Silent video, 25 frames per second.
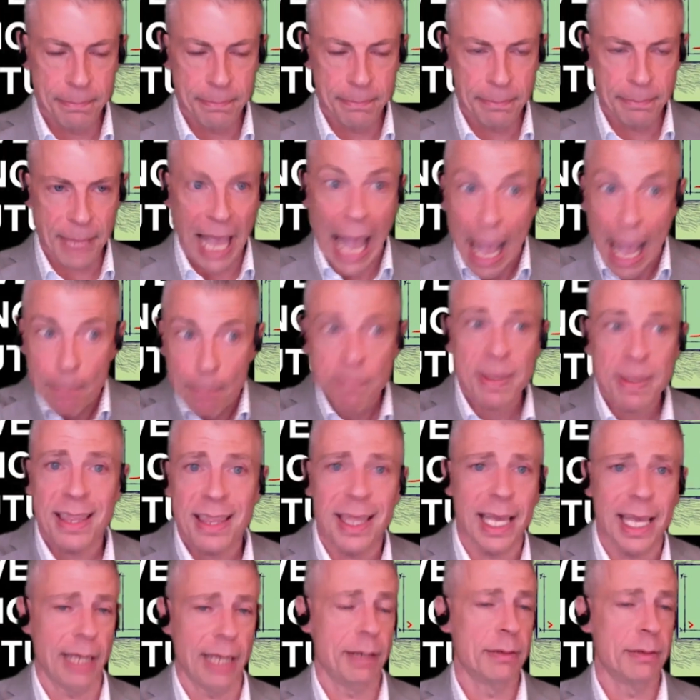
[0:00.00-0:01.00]

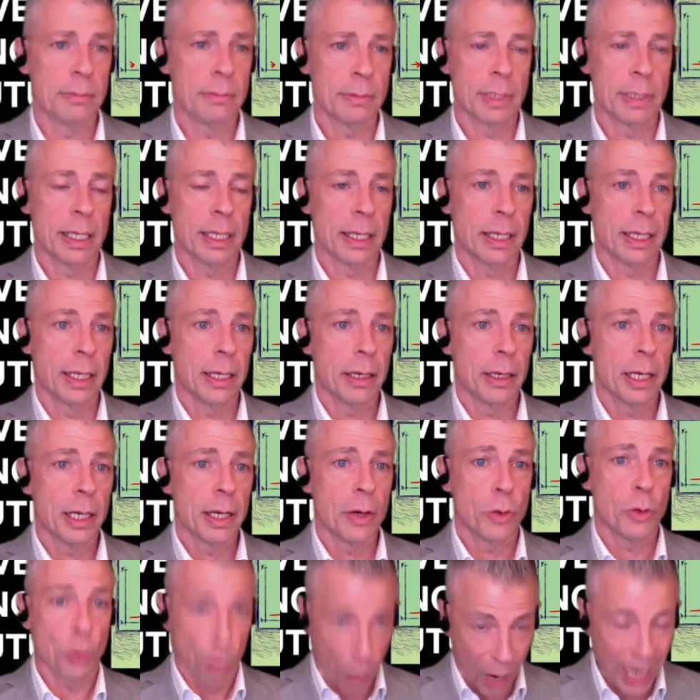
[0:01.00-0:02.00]
Empathy,
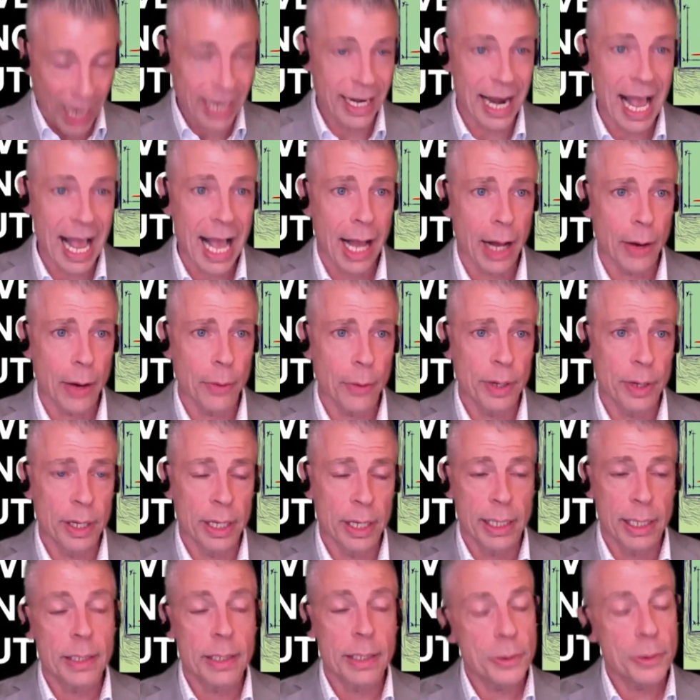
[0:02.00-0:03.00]
right now,
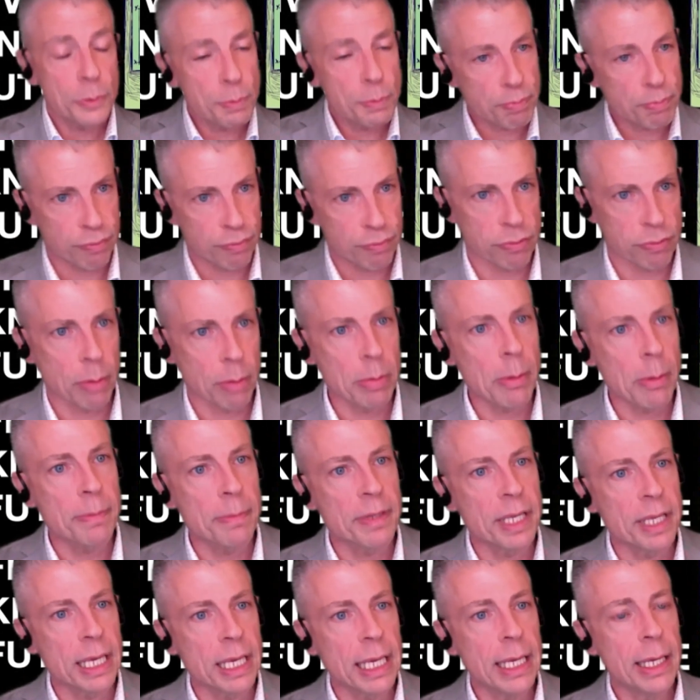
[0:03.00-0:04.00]
is
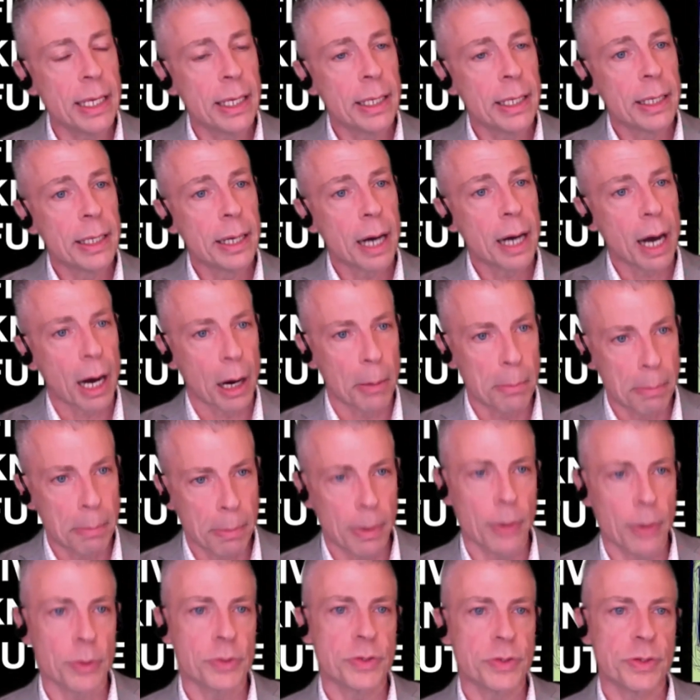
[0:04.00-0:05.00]
probably our
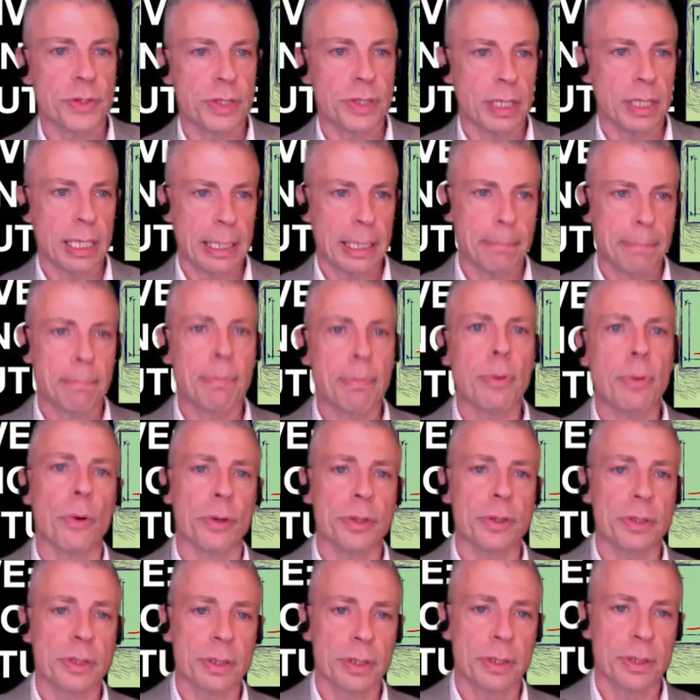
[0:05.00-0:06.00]
most
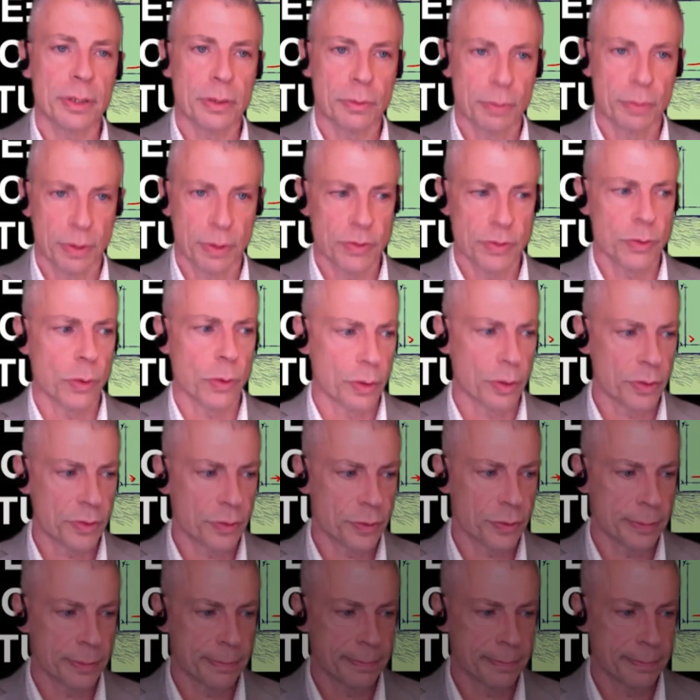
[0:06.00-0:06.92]
important resource.